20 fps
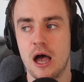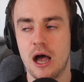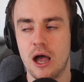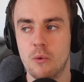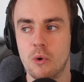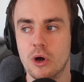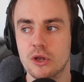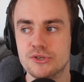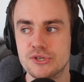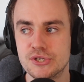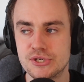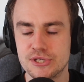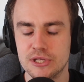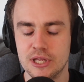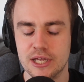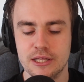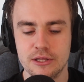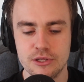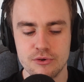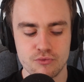I want to
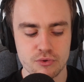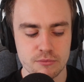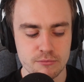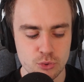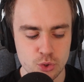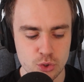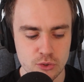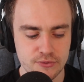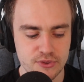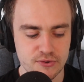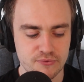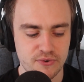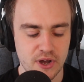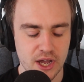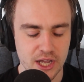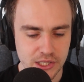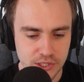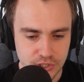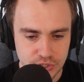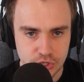slightly remove the
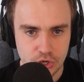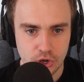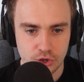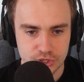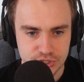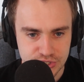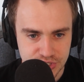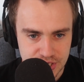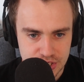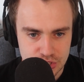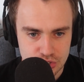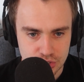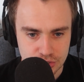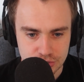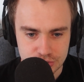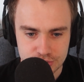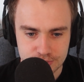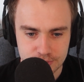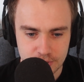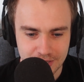violent
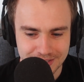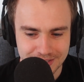connotations.